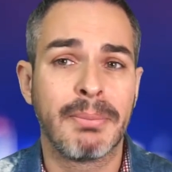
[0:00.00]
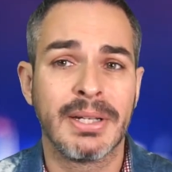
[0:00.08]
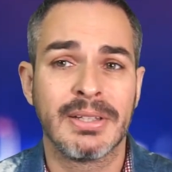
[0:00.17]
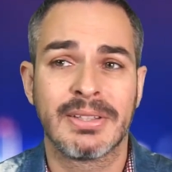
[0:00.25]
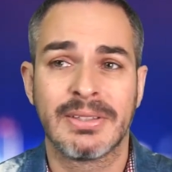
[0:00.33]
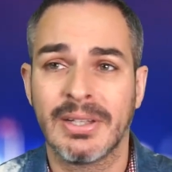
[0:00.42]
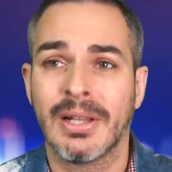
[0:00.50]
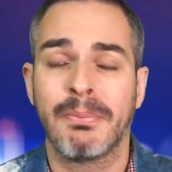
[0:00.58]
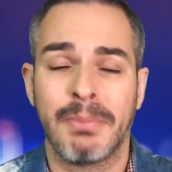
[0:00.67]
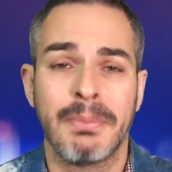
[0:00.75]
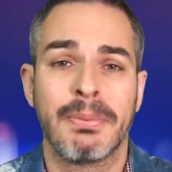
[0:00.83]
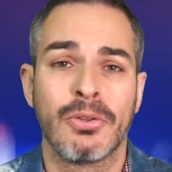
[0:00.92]
but it's still
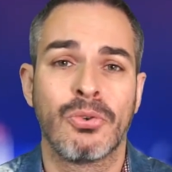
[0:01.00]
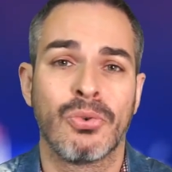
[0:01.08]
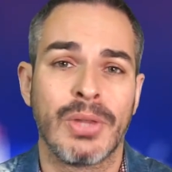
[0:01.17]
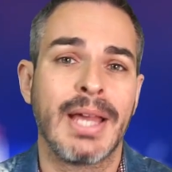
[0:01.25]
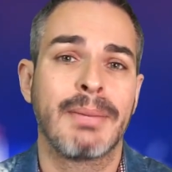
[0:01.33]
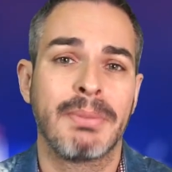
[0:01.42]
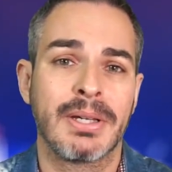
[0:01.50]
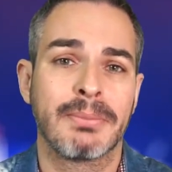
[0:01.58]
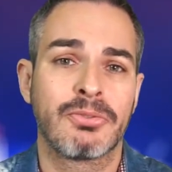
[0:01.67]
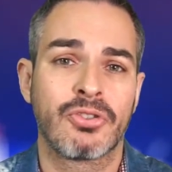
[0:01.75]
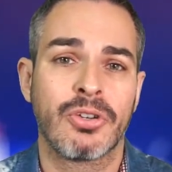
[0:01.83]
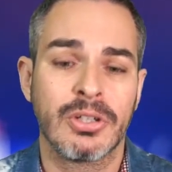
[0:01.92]
people who like pickup
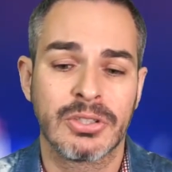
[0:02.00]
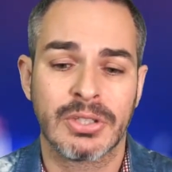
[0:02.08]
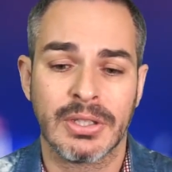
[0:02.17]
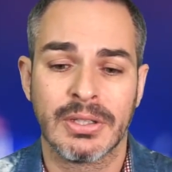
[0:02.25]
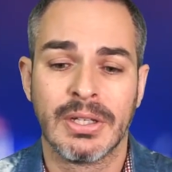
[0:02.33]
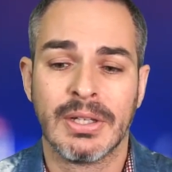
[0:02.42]
trucks and